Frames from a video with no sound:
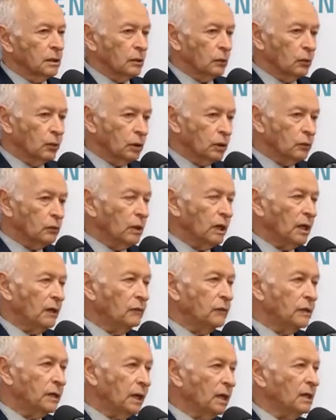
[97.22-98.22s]
what we
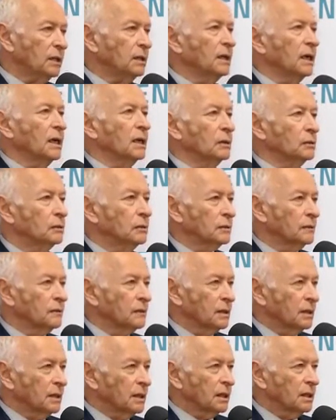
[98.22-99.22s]
have done now
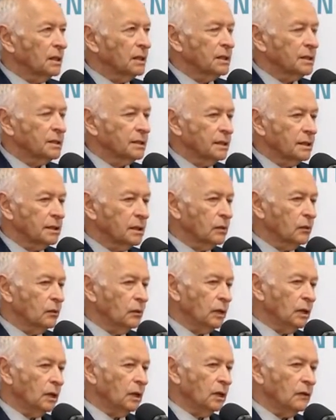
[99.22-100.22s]
is that
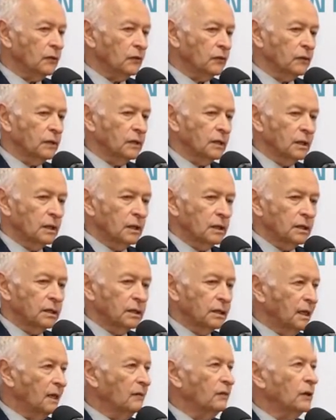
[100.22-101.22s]
we have
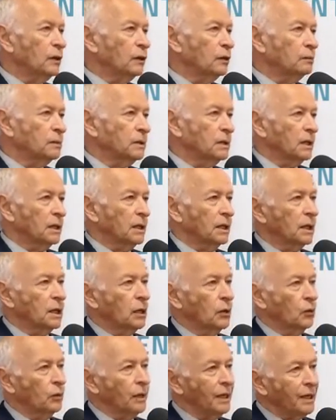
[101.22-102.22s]
developed a
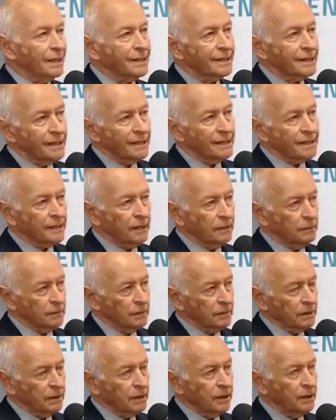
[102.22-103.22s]
quick
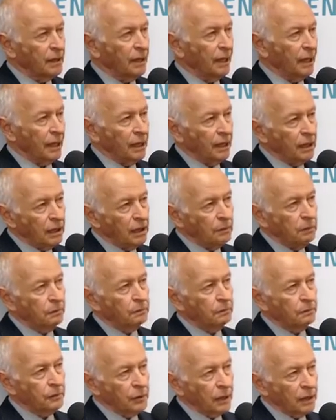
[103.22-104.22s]
system that in any
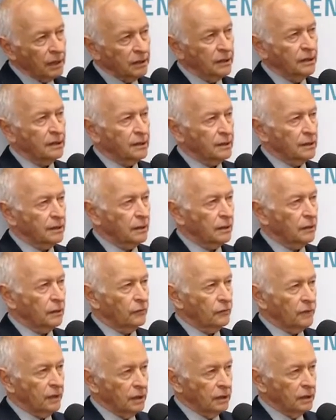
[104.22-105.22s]
practice
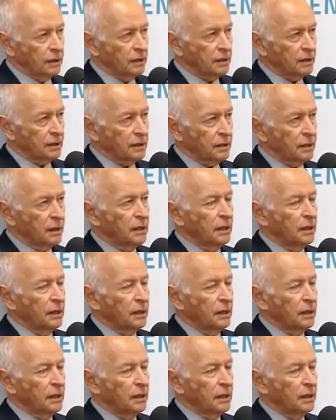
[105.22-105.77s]
of dentists,